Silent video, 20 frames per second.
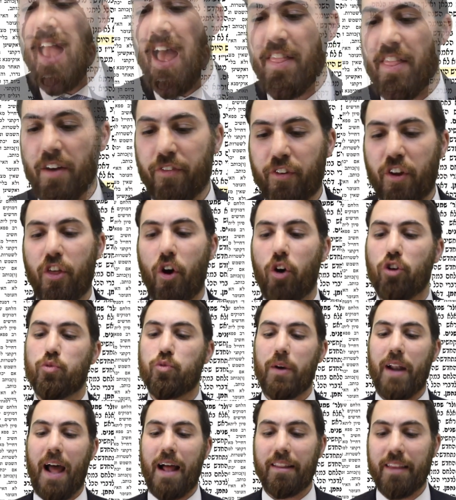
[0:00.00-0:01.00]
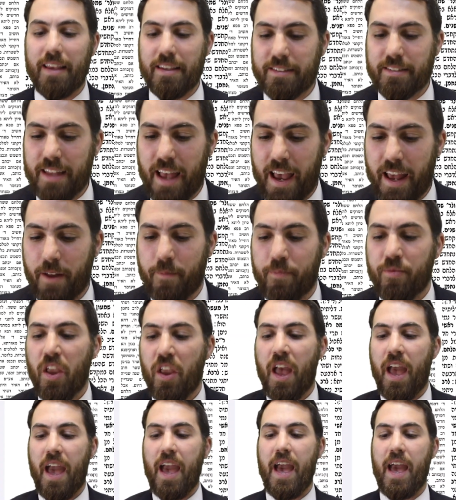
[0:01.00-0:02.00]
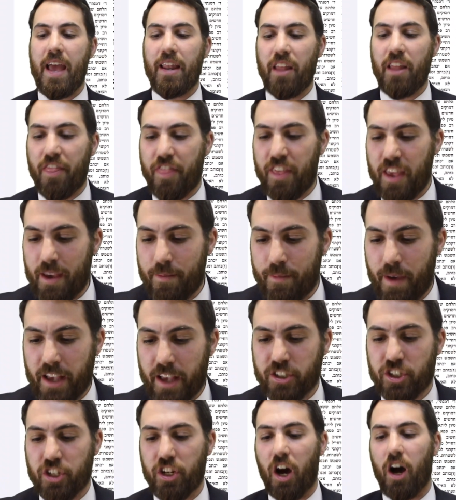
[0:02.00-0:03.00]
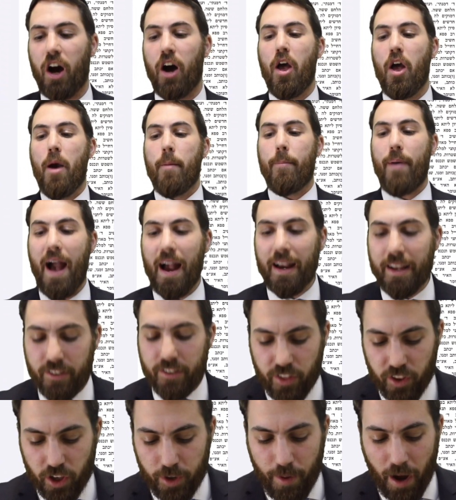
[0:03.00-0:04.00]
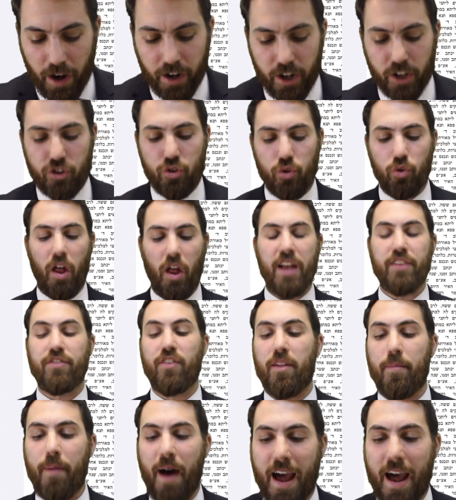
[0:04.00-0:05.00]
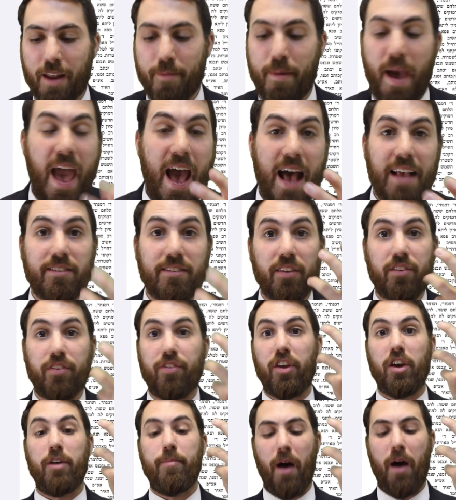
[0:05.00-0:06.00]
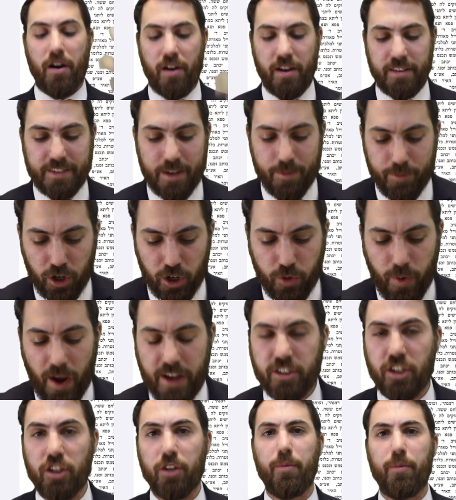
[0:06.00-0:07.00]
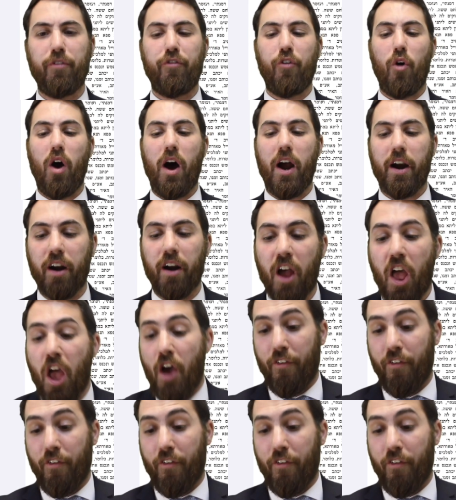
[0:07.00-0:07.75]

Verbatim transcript: And therefore, those were not listed in the Mishnah. Back into the Gemara, two lines to the bottom, asks the Gemara a similar question to before.